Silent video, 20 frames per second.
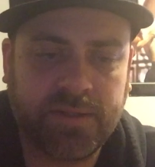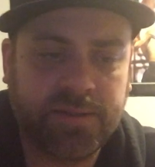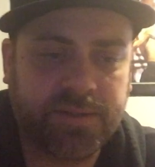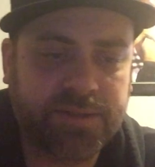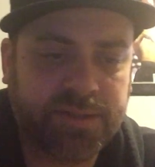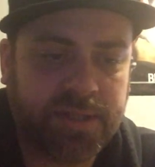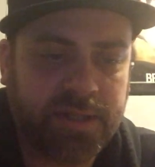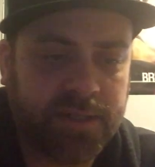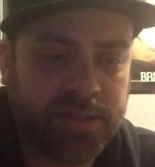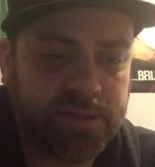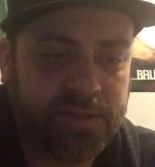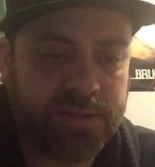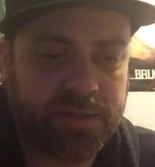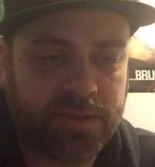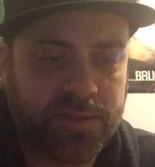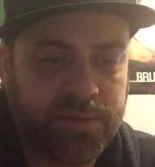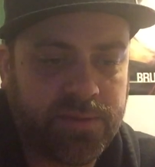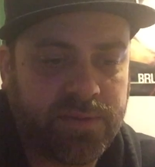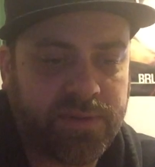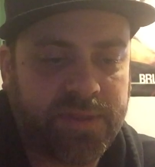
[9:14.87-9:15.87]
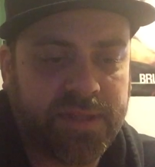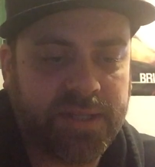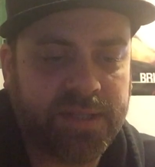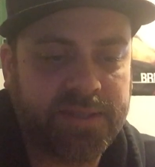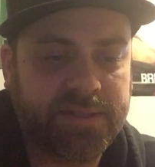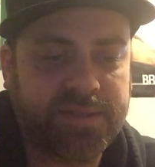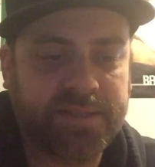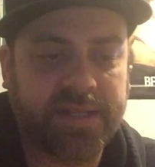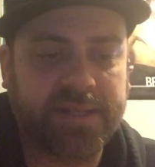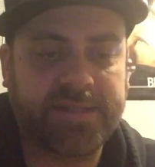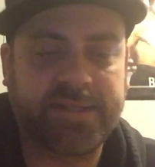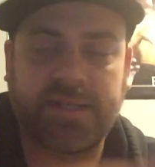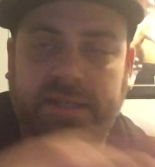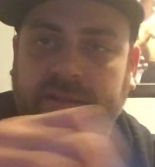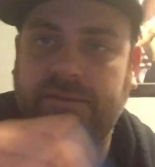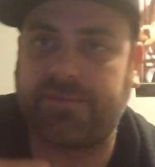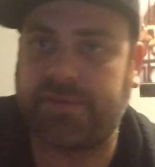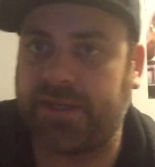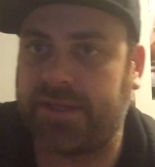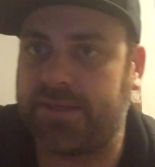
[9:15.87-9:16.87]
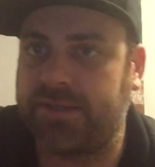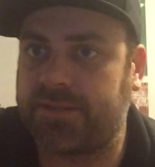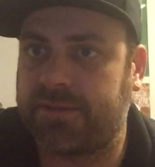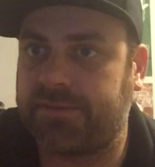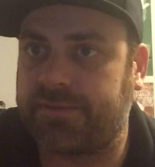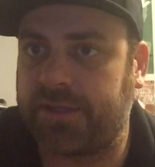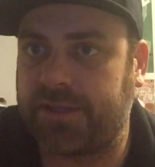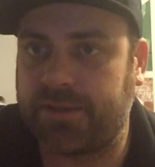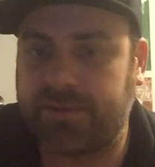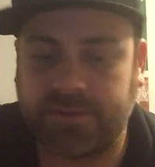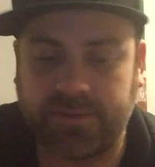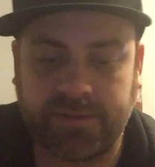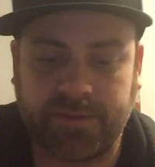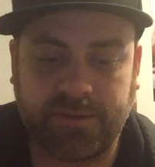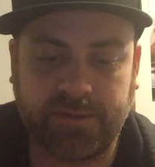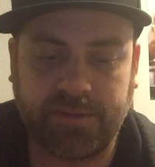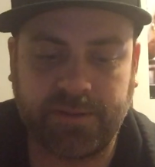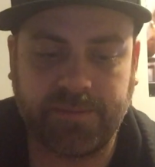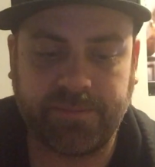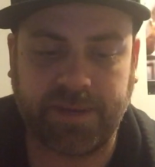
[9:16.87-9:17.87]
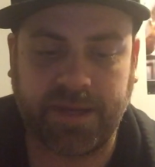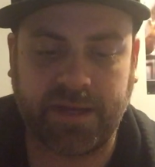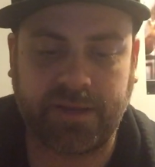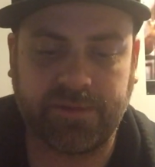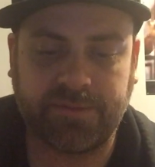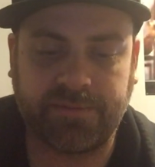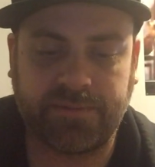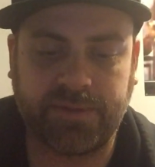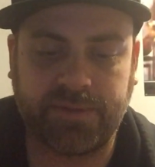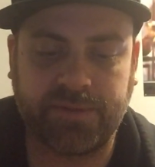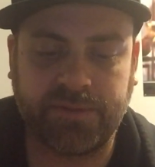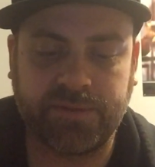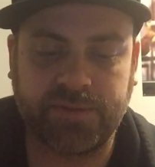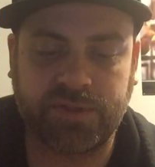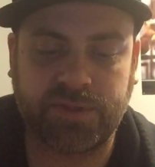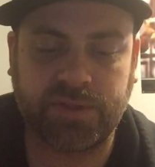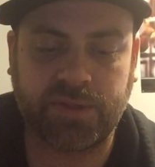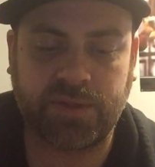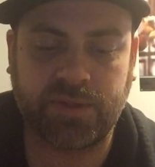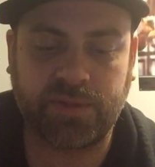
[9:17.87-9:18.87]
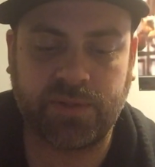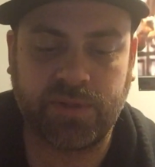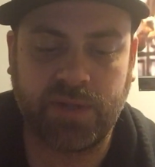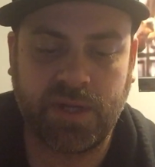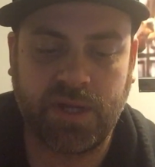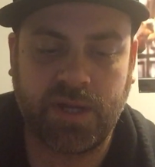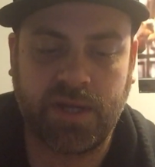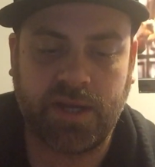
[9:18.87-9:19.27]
let's get into things that take advantage of enter the battlefield. So